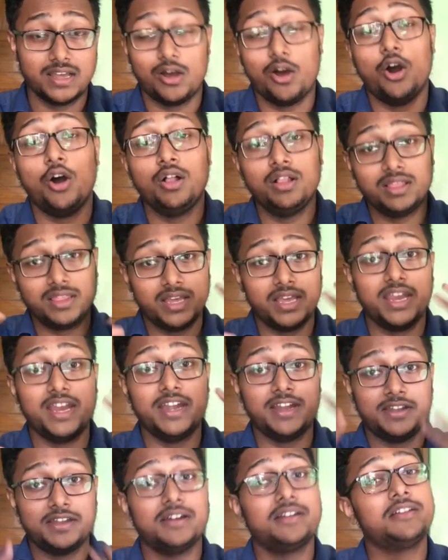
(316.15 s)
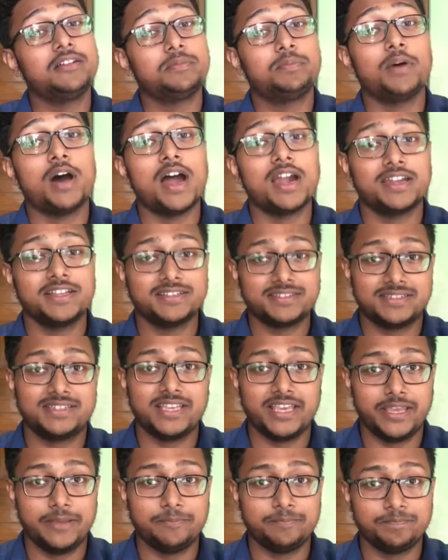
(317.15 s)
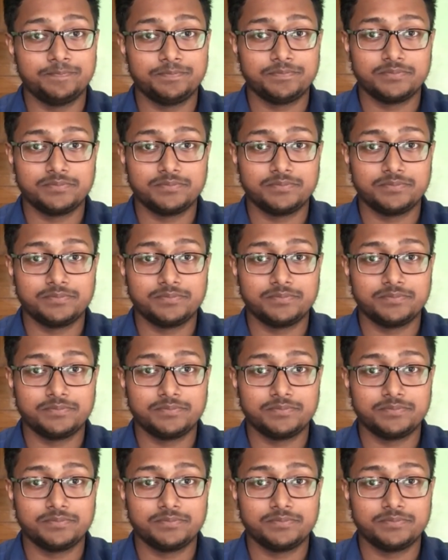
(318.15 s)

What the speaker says: All the internal part is same,